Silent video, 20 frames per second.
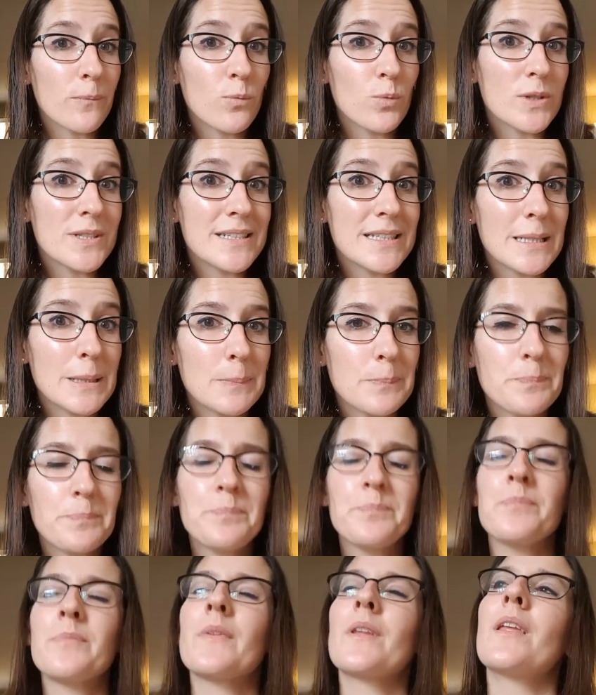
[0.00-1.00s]
We'll see.
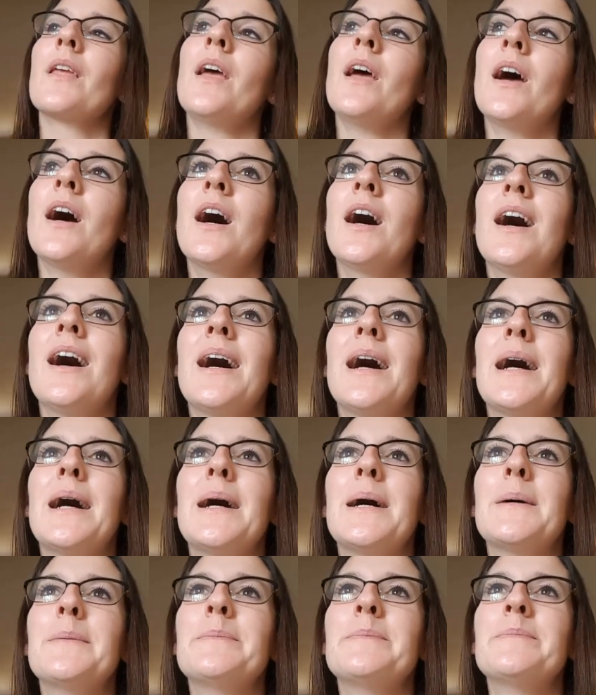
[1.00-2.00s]

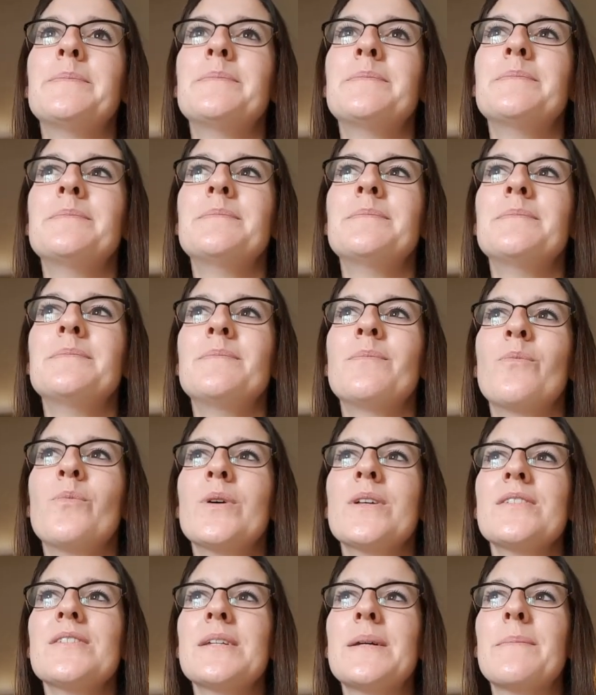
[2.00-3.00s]

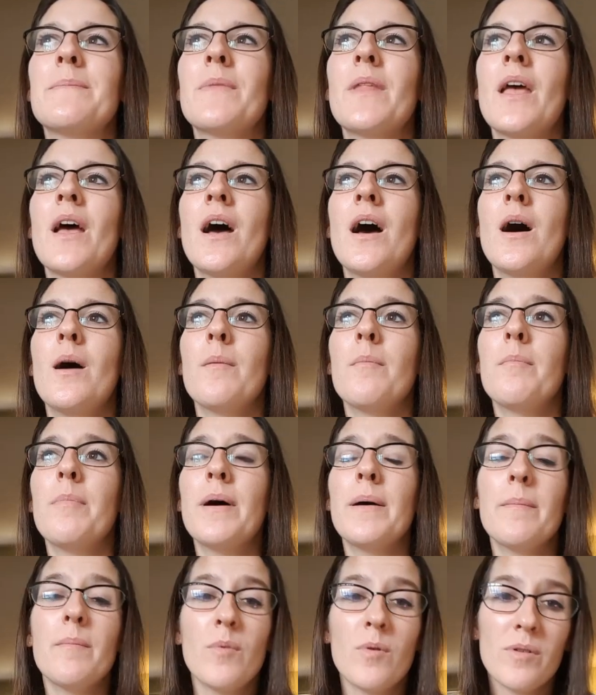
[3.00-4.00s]
We'll see.
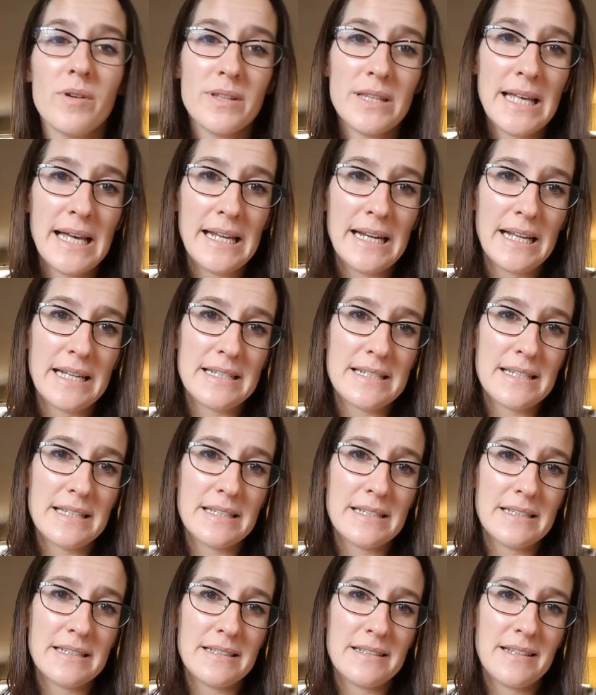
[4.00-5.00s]
But more on that as
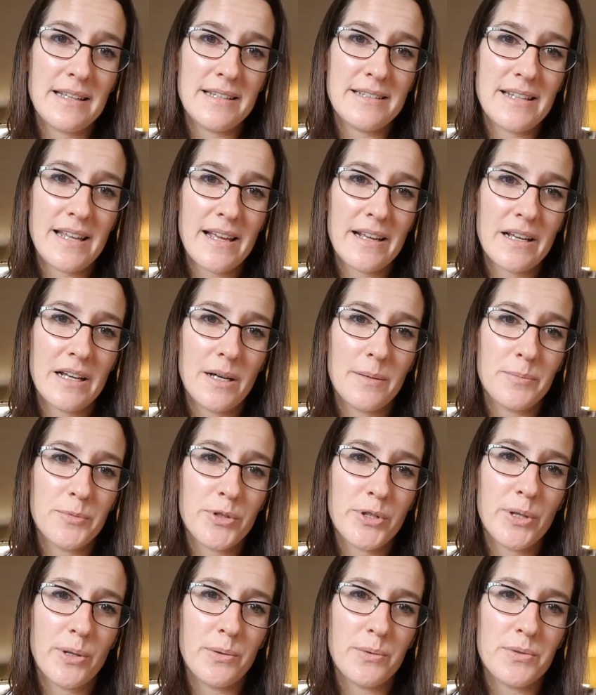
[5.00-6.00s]
that comes
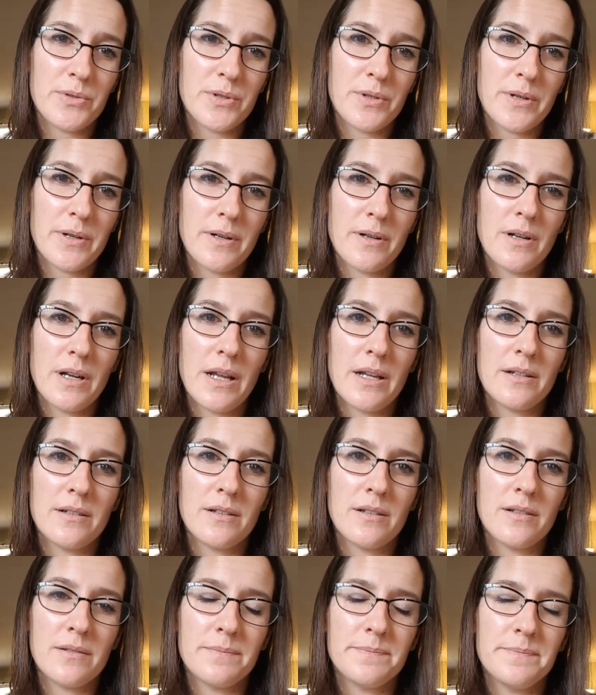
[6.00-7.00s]
closer
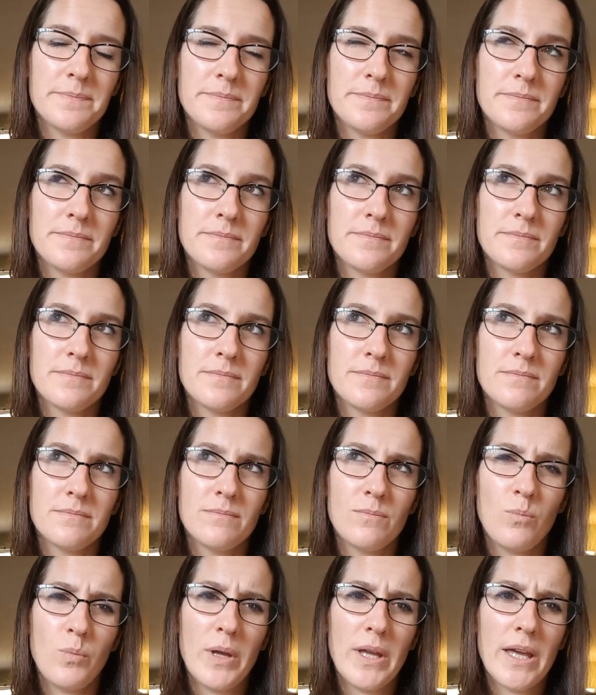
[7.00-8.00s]
and
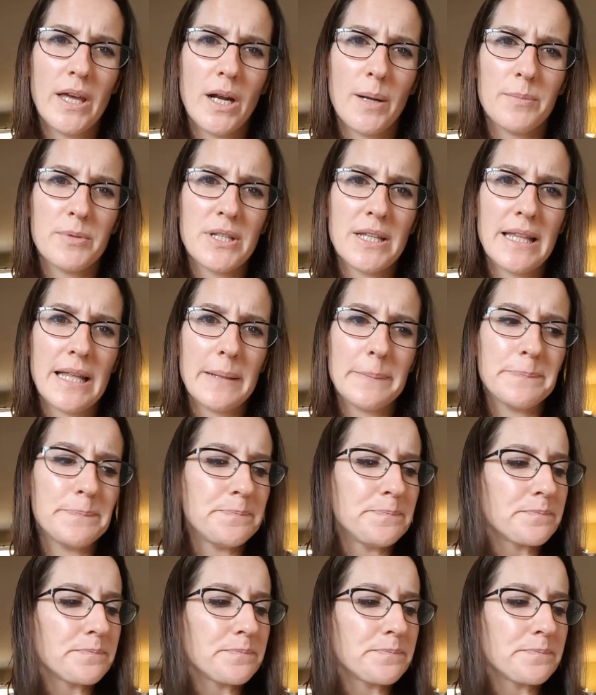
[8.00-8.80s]
we get up to that.